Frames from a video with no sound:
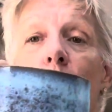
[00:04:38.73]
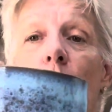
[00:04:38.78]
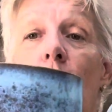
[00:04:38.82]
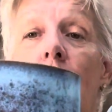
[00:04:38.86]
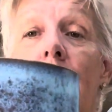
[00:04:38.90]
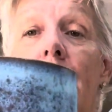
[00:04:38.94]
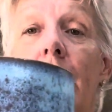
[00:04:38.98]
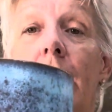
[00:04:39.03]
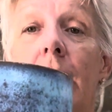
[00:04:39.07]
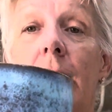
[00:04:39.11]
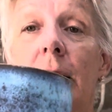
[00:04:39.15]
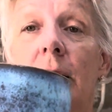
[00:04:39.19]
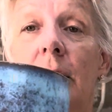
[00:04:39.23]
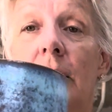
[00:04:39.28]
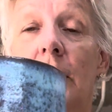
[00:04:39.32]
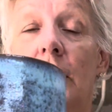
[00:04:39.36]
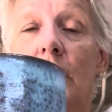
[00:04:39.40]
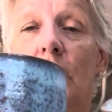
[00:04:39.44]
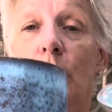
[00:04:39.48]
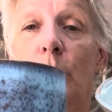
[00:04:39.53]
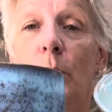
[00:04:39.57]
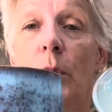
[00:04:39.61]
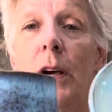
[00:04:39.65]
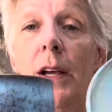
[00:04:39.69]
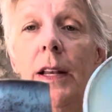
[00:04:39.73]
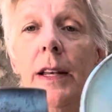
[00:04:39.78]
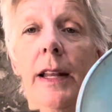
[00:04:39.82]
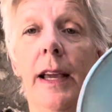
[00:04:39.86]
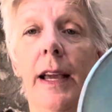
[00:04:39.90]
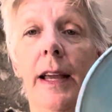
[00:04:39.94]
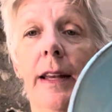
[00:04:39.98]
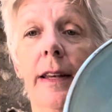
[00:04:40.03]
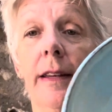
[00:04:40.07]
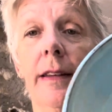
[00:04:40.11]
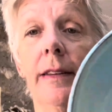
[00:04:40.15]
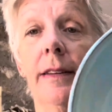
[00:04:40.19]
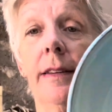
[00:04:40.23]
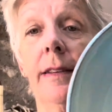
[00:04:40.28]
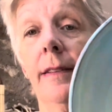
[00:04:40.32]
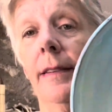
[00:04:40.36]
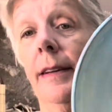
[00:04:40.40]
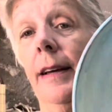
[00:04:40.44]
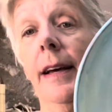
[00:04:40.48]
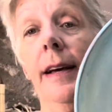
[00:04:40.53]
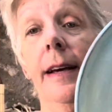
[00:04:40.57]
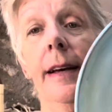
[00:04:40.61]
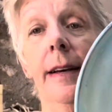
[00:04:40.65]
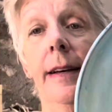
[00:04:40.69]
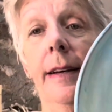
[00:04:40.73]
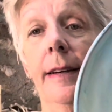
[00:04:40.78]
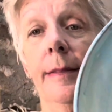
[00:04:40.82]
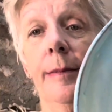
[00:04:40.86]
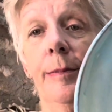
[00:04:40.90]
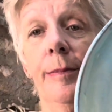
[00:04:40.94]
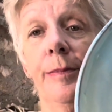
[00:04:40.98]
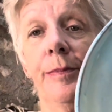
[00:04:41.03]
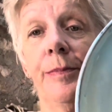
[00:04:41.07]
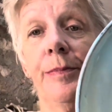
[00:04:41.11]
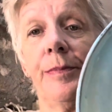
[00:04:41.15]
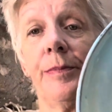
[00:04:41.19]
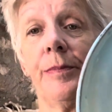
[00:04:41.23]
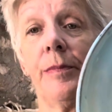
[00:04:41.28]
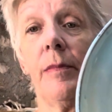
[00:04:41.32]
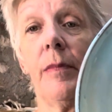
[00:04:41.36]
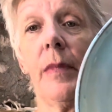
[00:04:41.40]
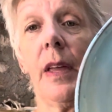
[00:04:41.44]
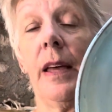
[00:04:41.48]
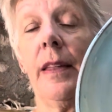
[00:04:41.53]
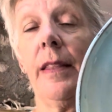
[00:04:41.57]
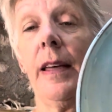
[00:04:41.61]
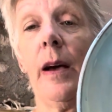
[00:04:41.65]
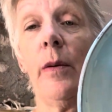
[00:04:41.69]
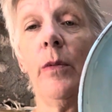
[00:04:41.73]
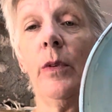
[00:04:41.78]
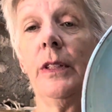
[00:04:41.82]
way as this one, and that